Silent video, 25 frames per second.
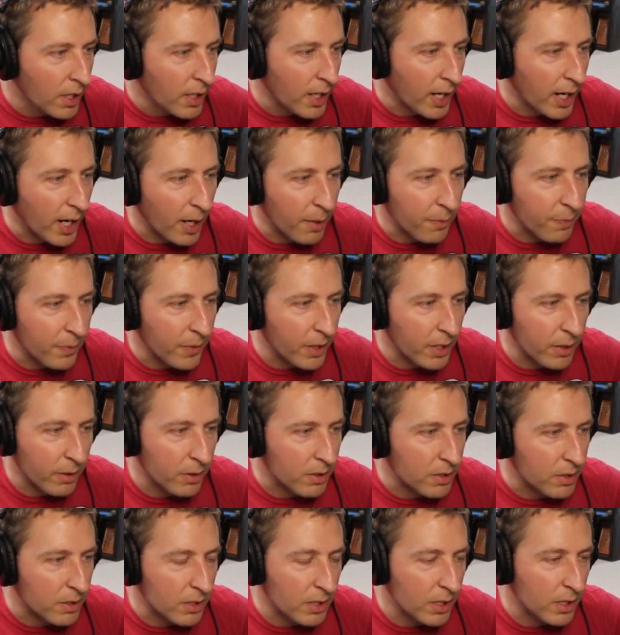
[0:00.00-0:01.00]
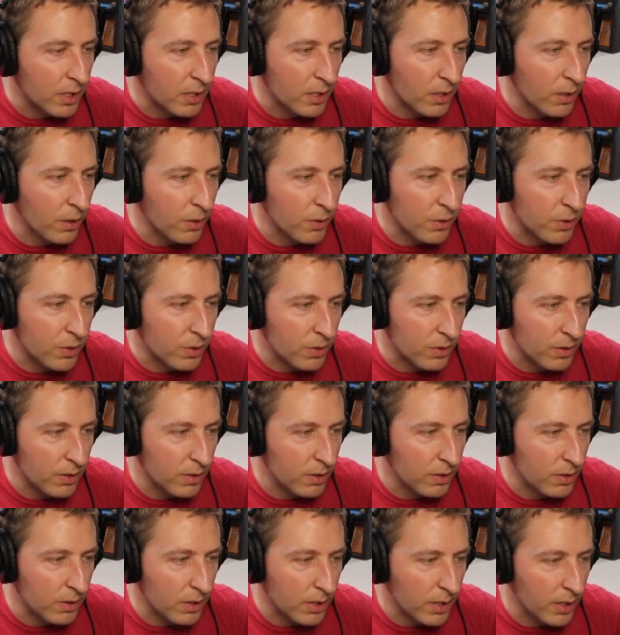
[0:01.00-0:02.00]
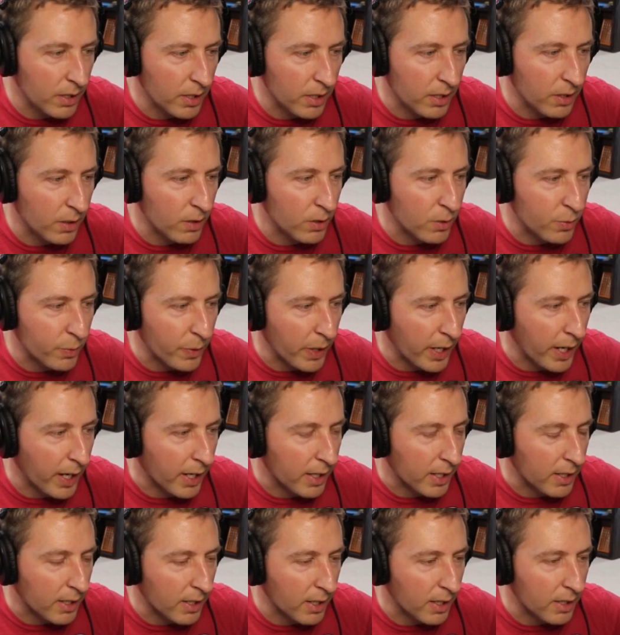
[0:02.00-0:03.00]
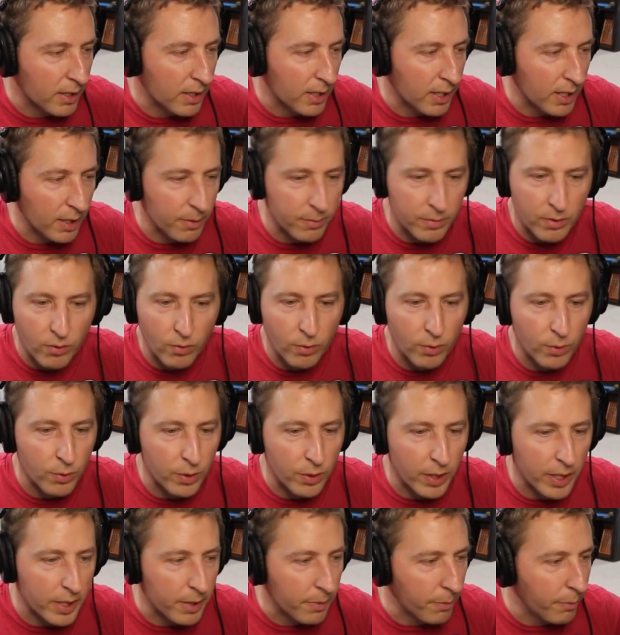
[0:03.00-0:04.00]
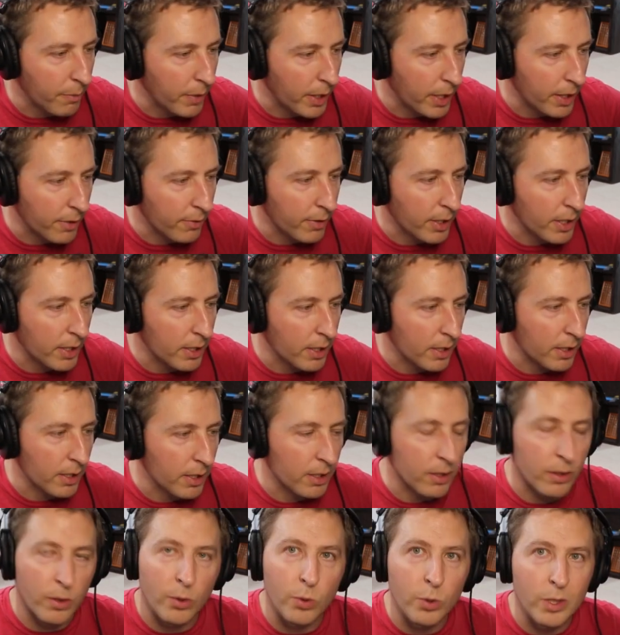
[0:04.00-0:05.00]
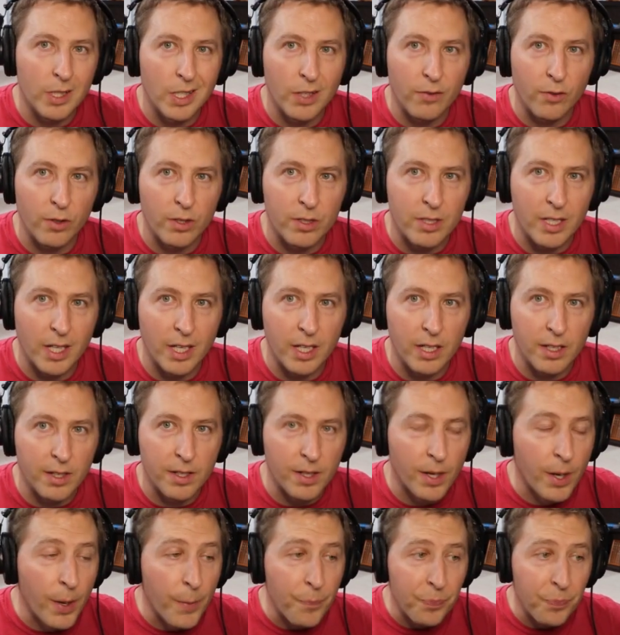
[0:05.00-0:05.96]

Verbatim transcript: Um, anyways, it goes it goes back. I think I'm through like May right now, give or take.